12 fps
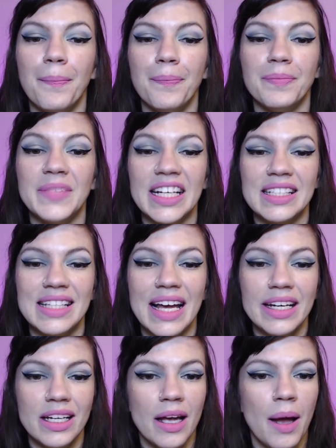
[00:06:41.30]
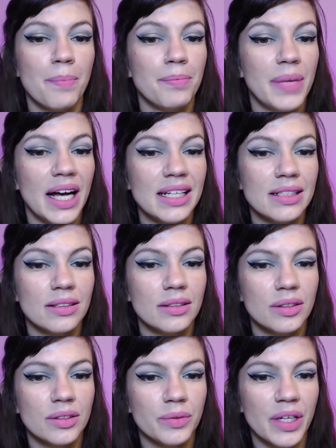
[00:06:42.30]
Next line, but,
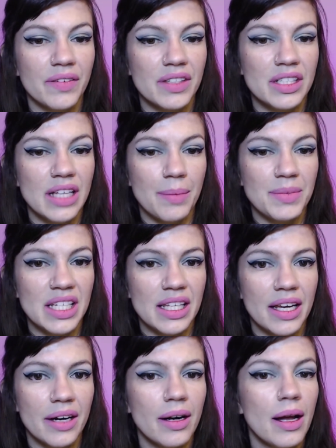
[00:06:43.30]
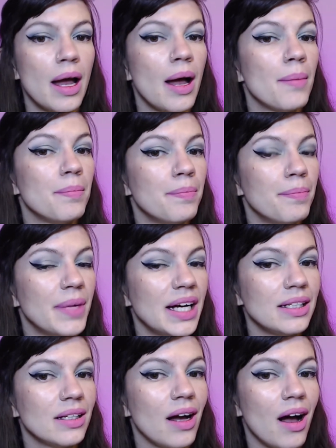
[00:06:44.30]
we have a stop T there,
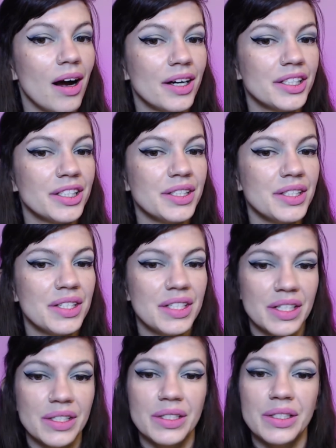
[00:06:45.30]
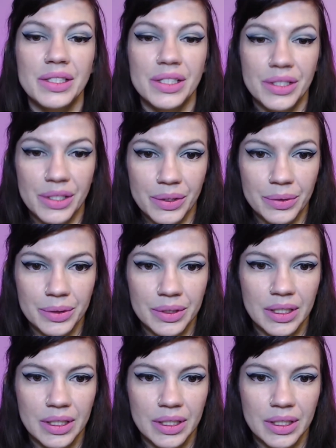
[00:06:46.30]
but harder still to do.